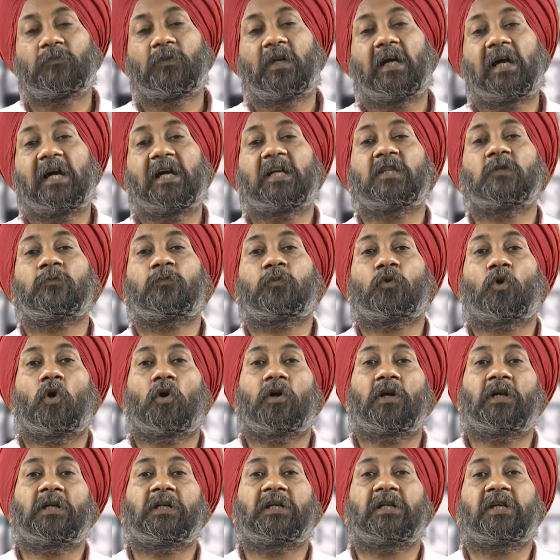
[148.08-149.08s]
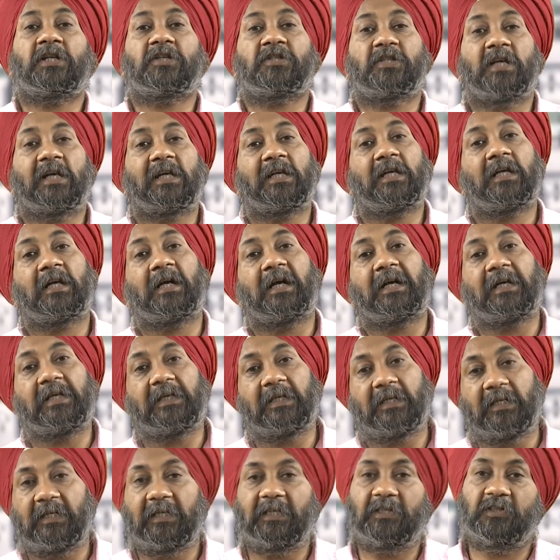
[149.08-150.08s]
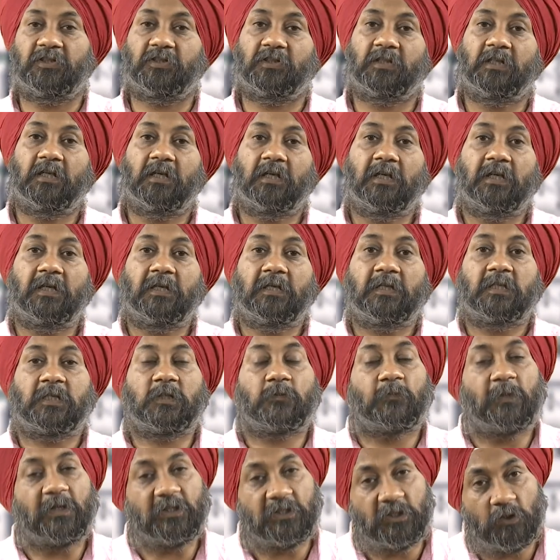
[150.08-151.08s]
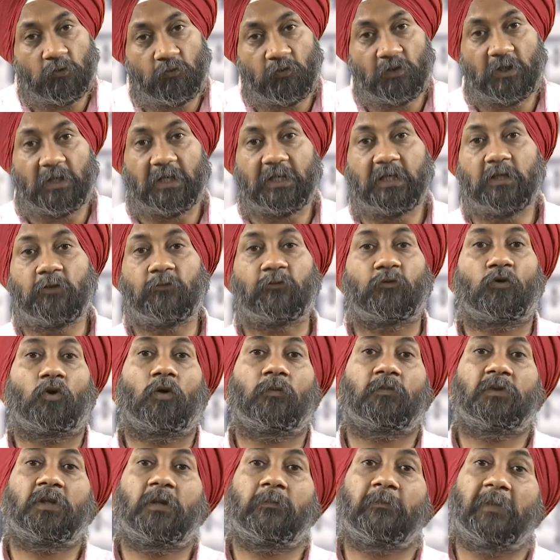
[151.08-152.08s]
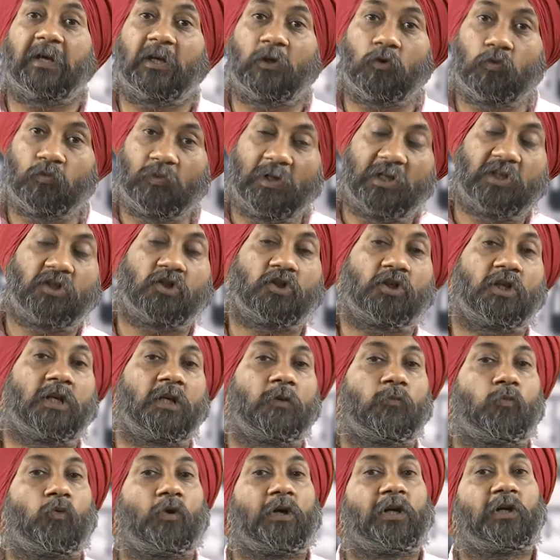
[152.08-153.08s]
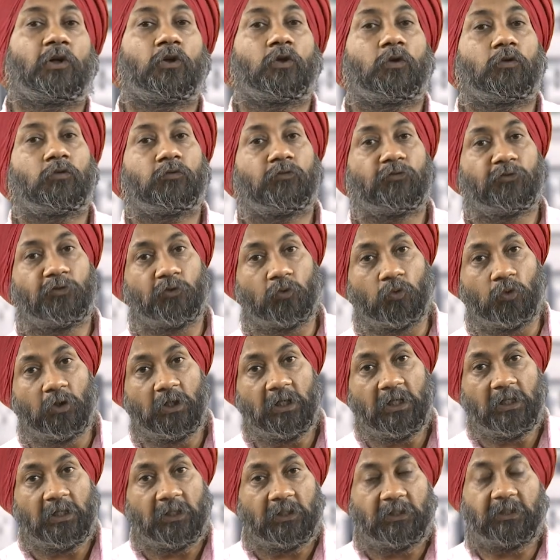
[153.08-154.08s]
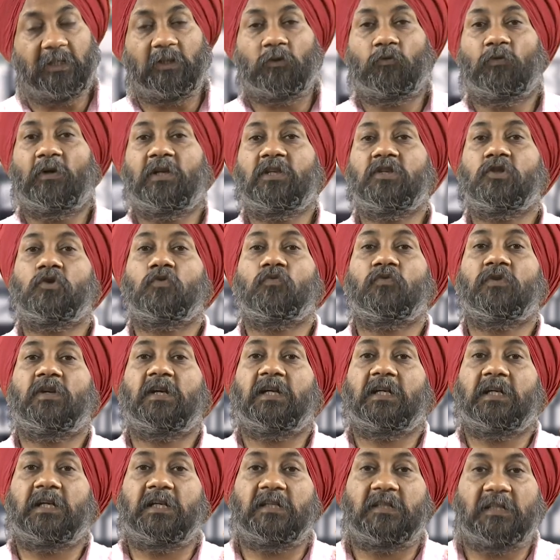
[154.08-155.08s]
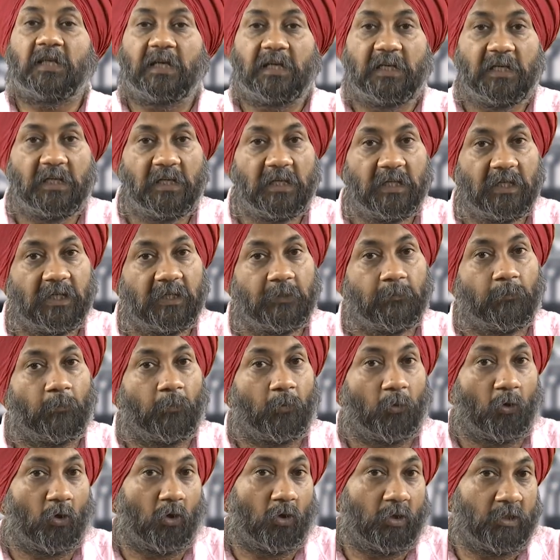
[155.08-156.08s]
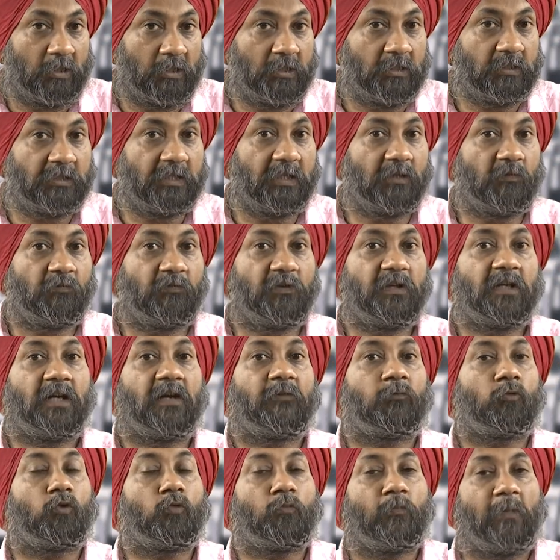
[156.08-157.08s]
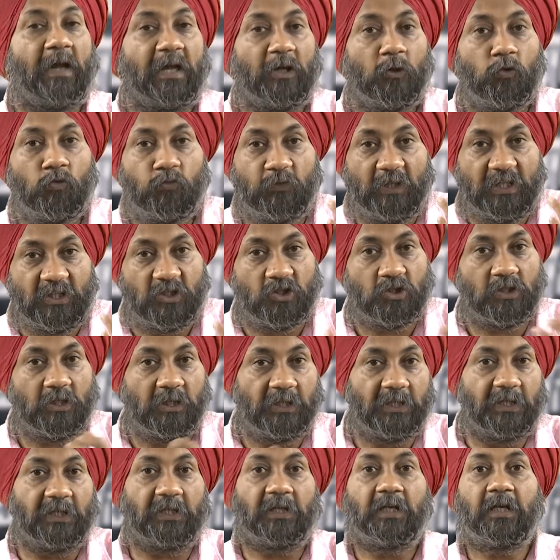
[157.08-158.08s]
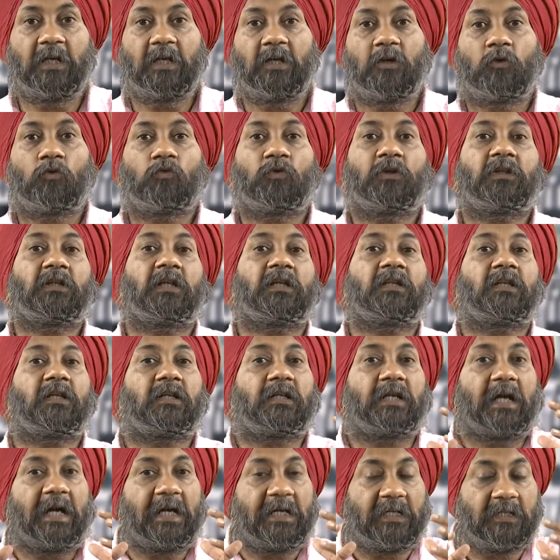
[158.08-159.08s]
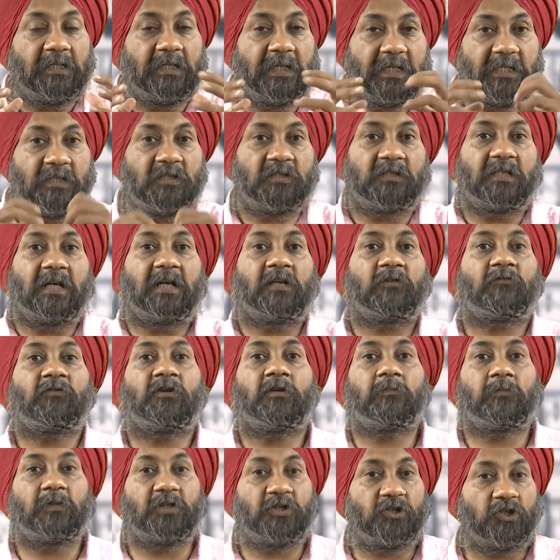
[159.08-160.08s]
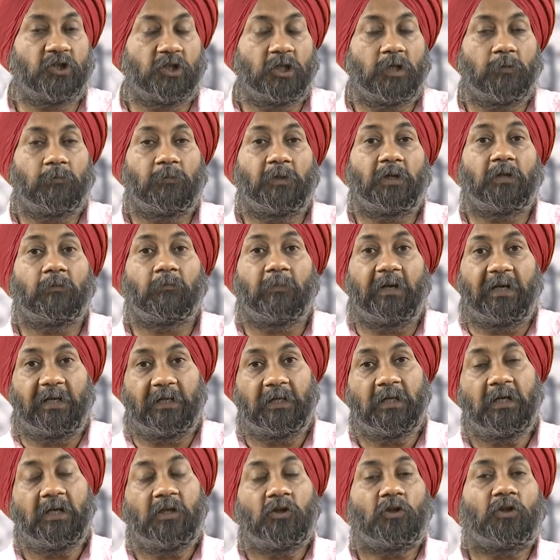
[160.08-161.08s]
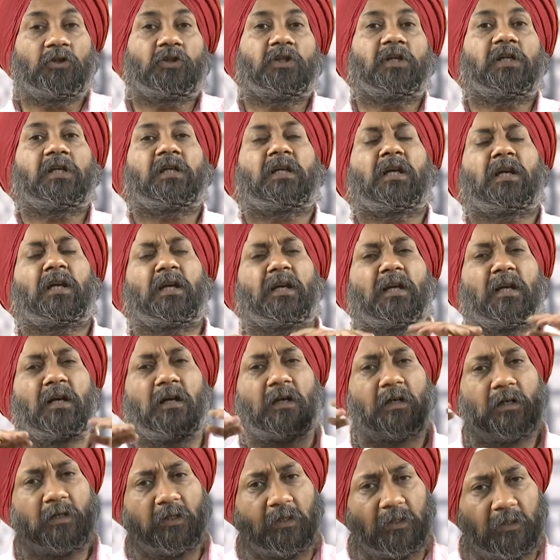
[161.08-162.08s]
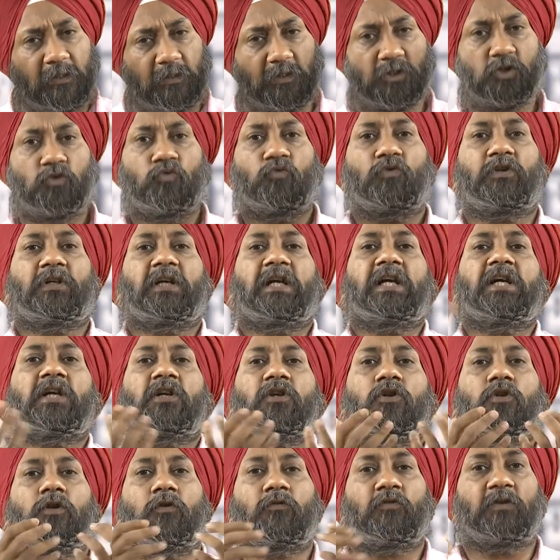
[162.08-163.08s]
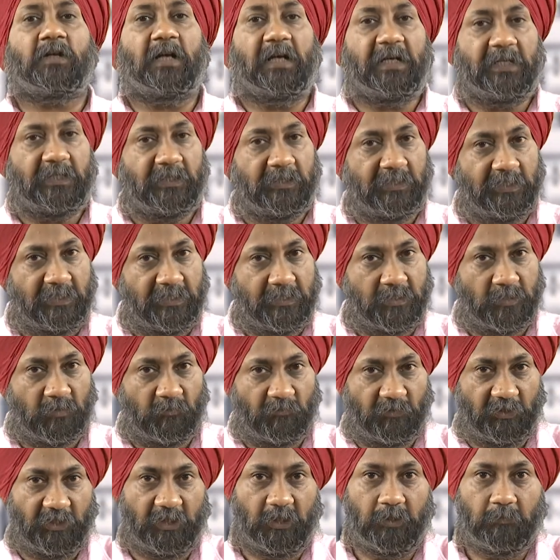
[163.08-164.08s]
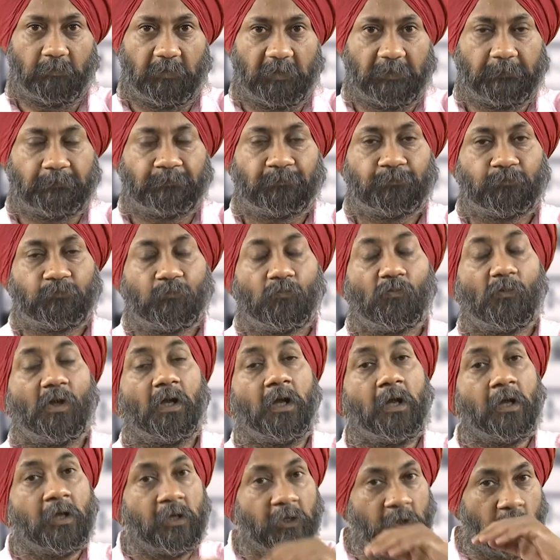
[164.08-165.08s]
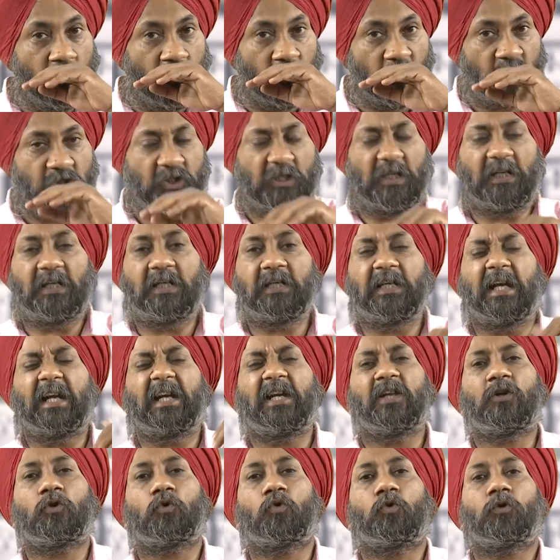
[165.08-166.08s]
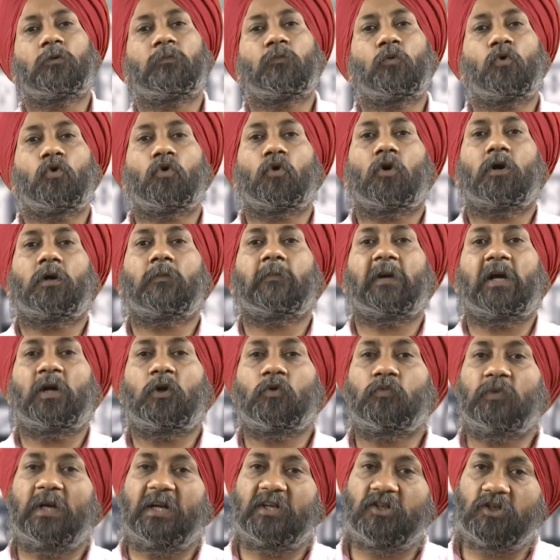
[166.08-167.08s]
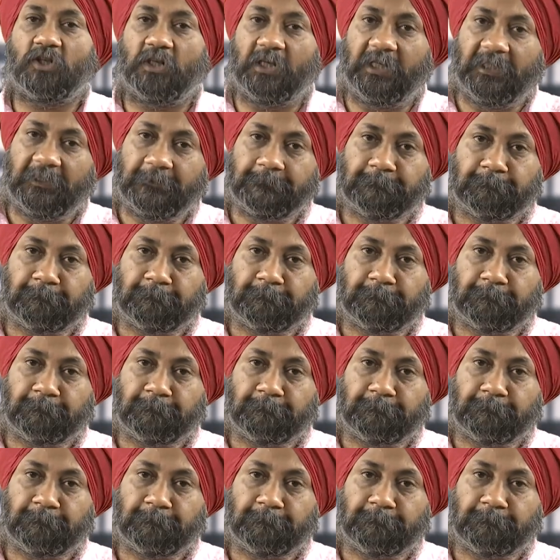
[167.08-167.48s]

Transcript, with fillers: as product design guidelines specifically from the manufacturing point of view that once we are designing a product and we have to manufacture it what are the guidelines that we must keep in mind now there are a large variety of guidelines available you study any good book on manufacturing